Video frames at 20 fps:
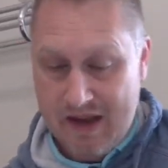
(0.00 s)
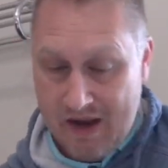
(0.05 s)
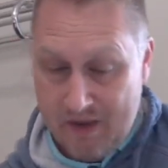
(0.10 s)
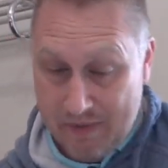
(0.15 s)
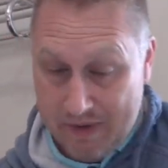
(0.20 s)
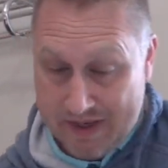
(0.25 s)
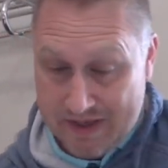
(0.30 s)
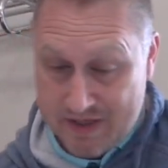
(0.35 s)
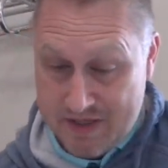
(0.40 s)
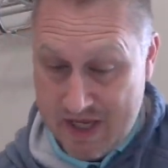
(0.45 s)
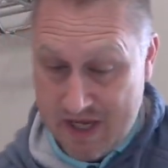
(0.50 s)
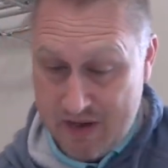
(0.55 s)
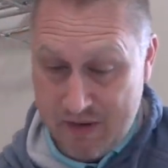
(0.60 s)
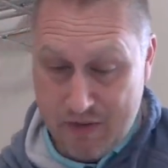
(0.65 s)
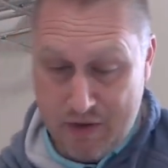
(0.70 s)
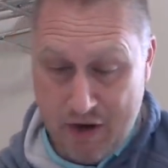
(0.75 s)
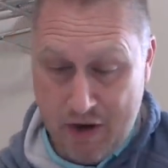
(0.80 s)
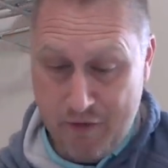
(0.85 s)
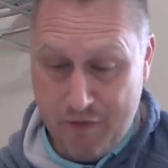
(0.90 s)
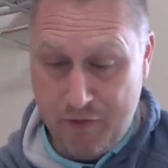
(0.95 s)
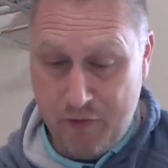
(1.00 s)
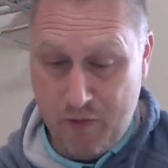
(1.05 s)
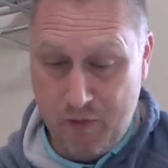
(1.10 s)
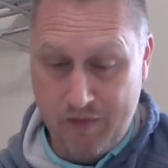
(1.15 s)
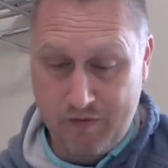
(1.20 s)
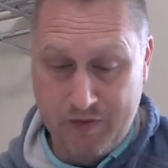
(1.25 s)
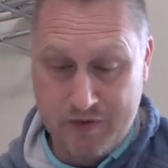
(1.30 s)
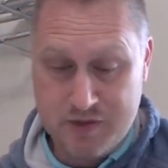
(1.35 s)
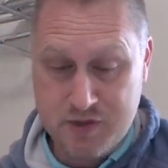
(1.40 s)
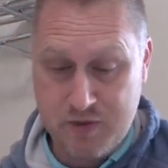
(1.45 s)
Uh, we continue,
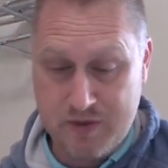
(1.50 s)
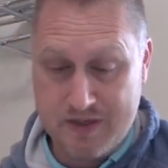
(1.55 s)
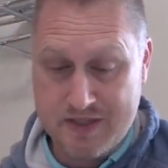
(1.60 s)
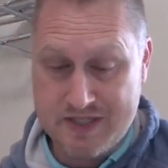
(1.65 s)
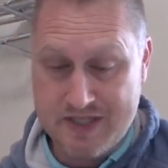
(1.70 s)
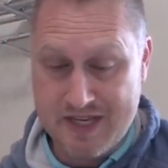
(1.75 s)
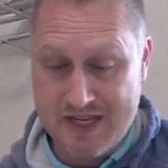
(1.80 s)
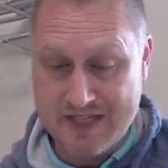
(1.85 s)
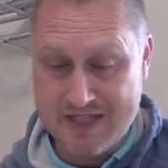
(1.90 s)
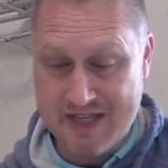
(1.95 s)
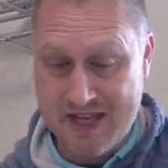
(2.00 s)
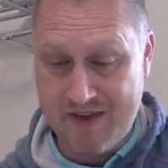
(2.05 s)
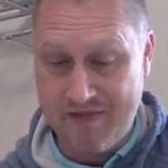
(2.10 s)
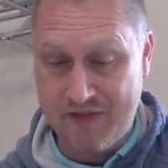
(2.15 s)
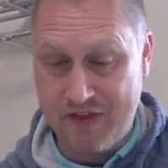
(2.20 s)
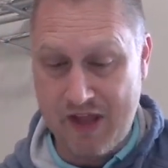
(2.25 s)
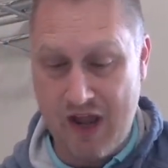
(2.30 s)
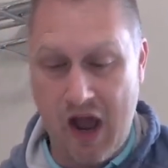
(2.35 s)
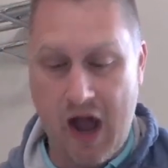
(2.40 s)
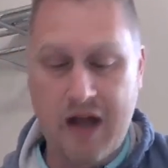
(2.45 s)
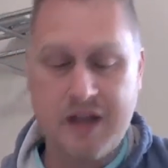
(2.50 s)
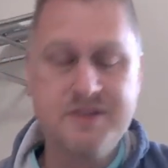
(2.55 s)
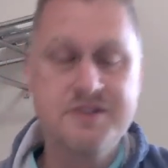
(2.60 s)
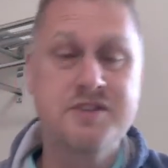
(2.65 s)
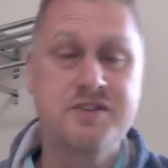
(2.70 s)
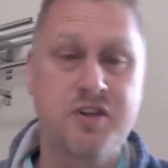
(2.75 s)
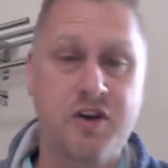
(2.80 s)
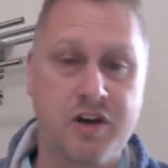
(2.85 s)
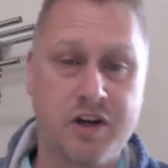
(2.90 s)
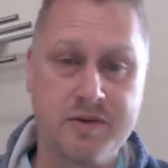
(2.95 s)
therefore, verse 26 if the
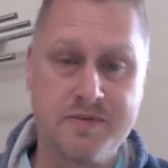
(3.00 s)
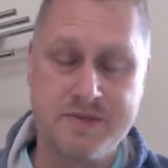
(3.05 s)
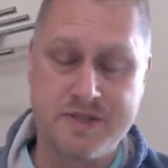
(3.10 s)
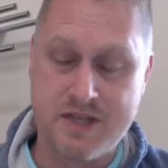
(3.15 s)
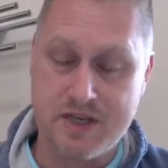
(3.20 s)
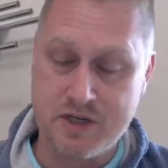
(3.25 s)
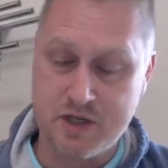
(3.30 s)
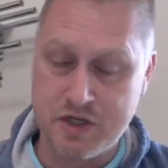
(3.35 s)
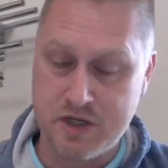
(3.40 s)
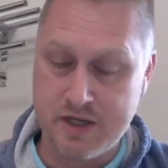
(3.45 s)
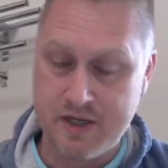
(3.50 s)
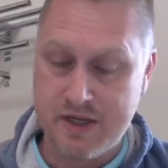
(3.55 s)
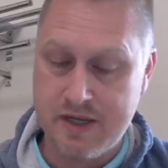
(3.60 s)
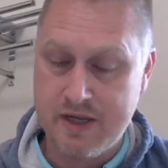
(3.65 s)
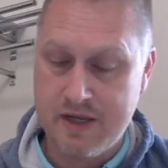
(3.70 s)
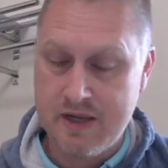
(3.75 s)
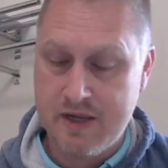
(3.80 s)
uncircumcision